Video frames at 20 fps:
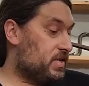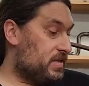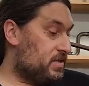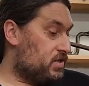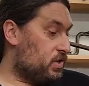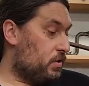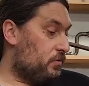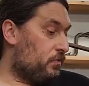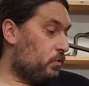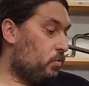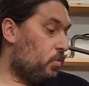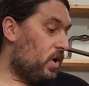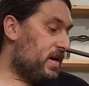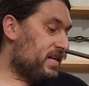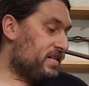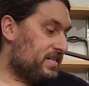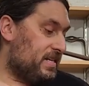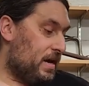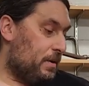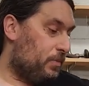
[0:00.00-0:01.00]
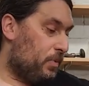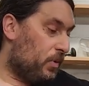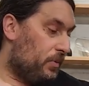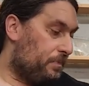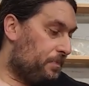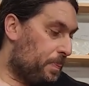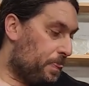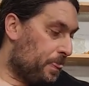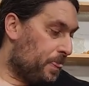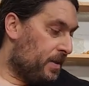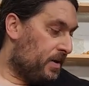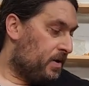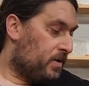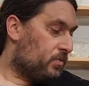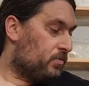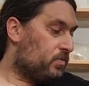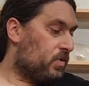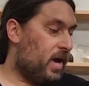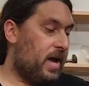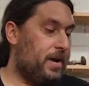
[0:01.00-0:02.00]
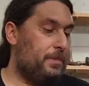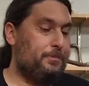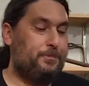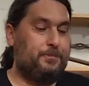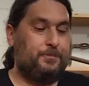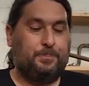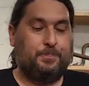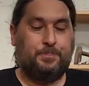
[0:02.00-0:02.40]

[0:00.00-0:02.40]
And so for one example, right,